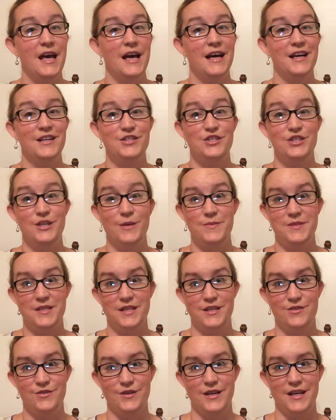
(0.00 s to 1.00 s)
a
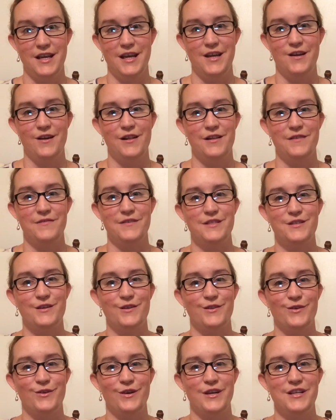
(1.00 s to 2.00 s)
gypsy tree in all of its
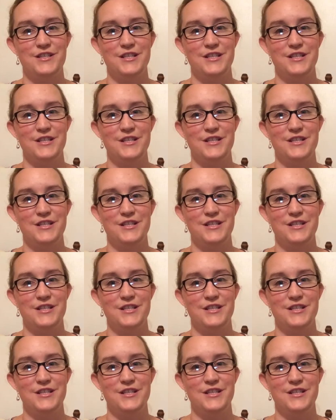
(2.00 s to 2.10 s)
glory.